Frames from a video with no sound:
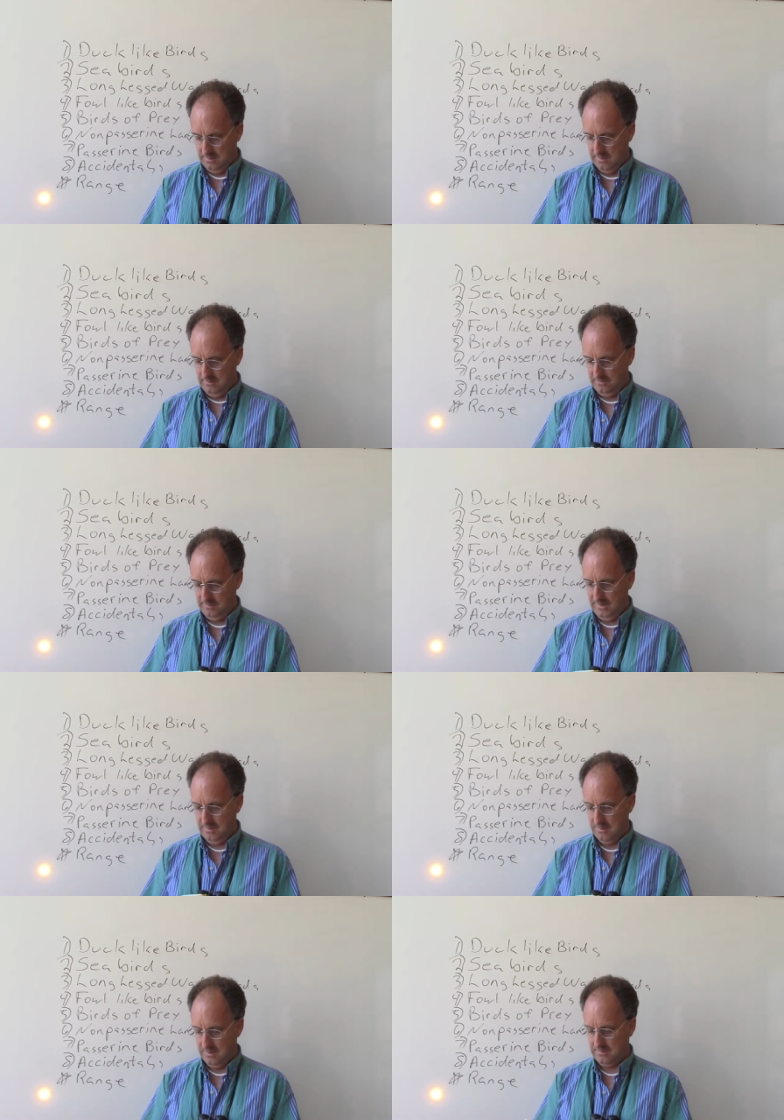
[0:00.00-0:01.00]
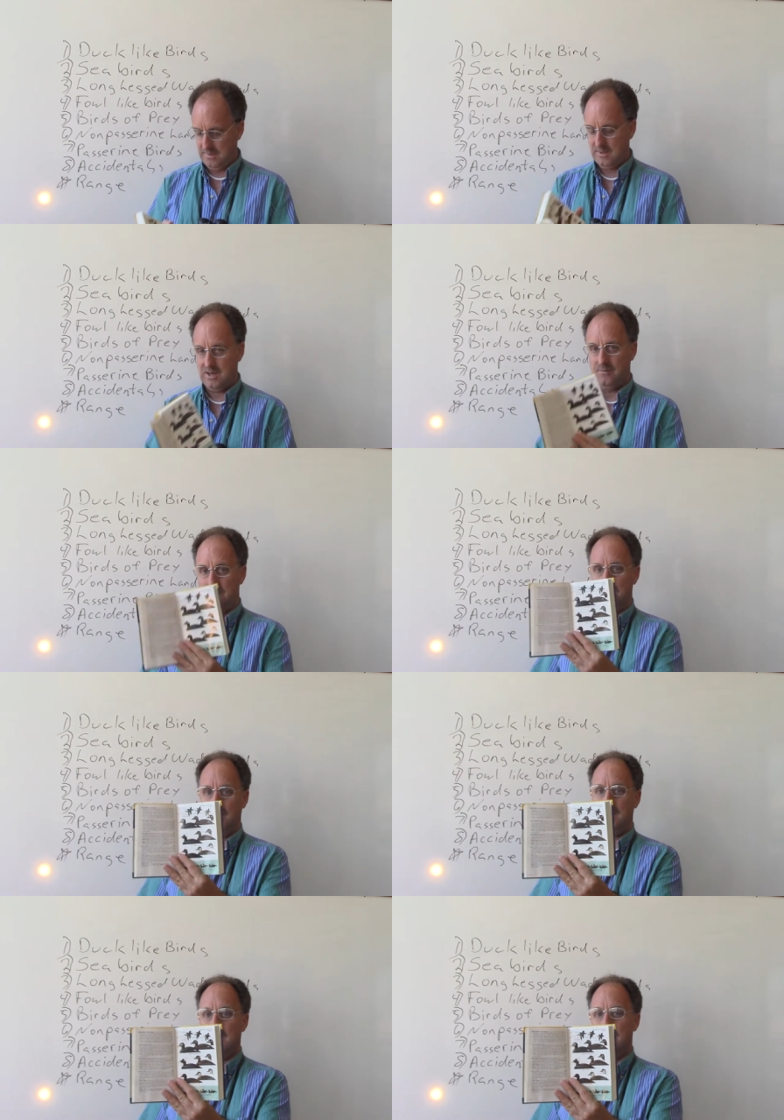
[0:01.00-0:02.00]
Here's sea ducks, they're kind of a
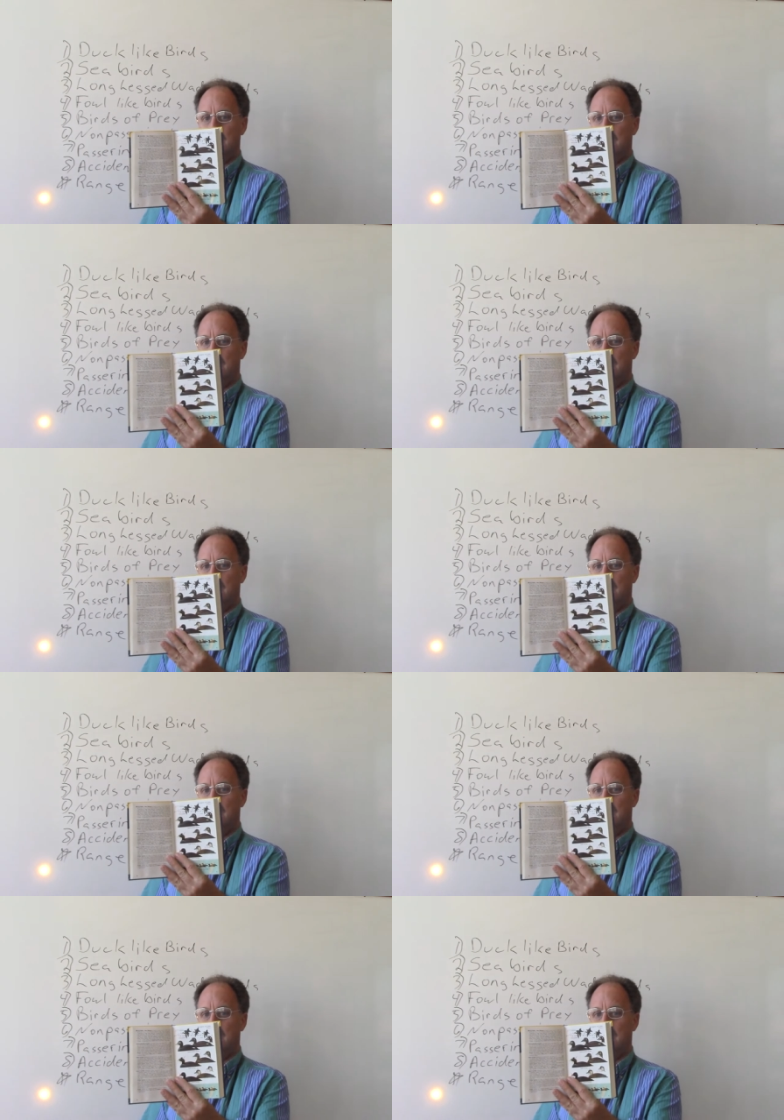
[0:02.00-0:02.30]
black,